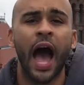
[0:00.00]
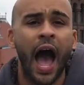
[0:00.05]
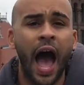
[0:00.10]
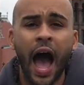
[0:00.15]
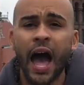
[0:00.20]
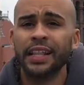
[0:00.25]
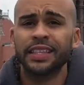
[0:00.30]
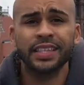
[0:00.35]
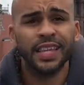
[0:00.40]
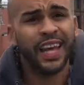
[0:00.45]

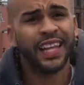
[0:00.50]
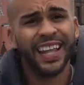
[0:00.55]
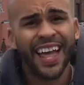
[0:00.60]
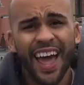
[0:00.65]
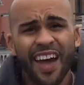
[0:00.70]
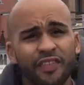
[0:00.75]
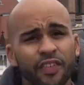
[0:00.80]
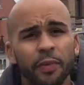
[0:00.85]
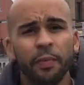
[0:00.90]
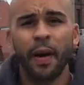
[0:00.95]
I tell
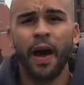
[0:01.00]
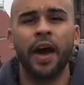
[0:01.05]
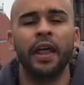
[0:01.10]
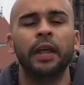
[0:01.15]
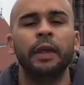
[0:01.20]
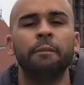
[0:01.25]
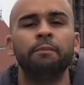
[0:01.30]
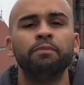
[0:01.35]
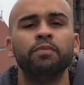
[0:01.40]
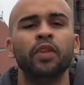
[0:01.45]

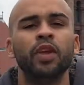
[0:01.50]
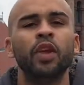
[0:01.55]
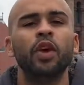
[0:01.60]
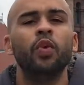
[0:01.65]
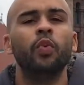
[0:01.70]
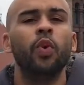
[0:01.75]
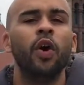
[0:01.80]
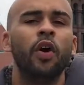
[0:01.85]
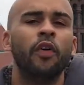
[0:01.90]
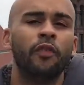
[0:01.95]
everybody,
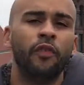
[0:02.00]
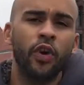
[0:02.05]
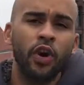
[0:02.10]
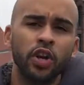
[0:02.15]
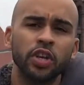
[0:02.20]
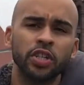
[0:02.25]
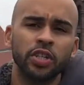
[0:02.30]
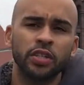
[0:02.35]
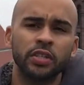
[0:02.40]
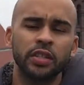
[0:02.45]
well,
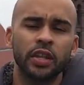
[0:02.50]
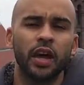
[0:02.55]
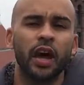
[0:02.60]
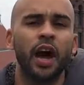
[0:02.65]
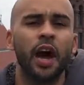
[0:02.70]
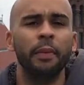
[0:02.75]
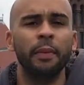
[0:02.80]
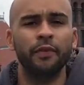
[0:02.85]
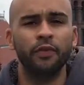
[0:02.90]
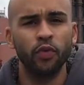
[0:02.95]
first,
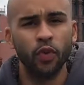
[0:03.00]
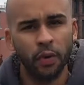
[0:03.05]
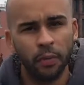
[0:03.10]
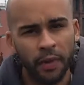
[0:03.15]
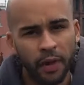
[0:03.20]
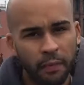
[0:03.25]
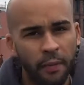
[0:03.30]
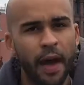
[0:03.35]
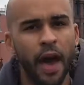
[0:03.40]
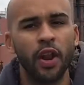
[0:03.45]
if you want to
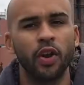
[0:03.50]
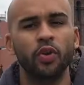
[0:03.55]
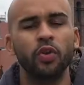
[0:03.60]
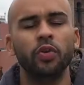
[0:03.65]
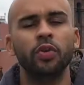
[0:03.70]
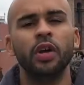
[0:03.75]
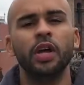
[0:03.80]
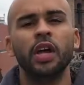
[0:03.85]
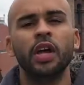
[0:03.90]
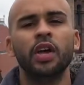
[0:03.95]
be a model,
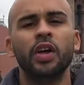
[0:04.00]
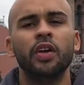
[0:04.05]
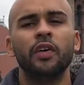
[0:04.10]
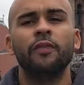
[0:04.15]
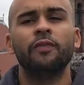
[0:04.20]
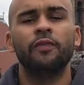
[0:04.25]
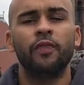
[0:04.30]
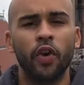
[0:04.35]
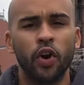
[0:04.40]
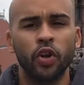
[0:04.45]

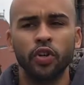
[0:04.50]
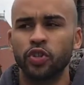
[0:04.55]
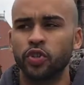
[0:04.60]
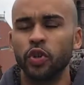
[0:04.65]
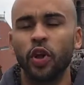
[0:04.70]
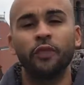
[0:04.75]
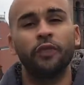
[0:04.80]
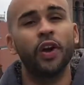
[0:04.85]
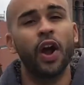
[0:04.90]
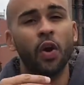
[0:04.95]
first,
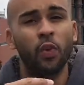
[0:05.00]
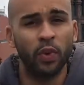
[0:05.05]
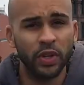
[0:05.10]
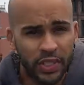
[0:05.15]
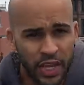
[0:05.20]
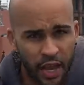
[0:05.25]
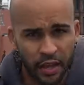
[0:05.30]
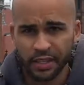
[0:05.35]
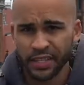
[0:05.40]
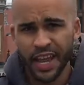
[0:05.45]
figure out what type.